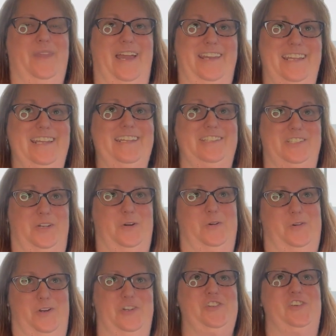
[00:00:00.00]
I needed to go
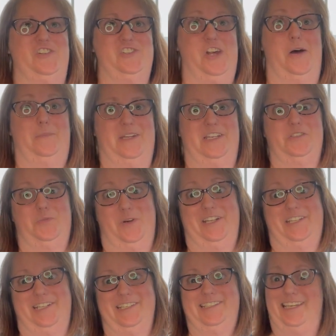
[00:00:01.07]
grocery shopping is what
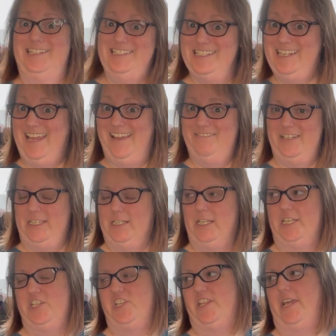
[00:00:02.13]
it is. I didn't have any
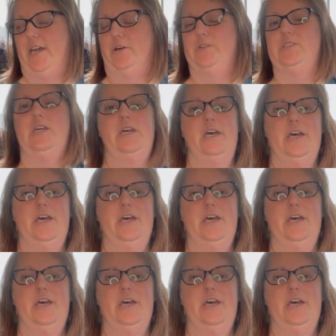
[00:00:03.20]
lunch in the house.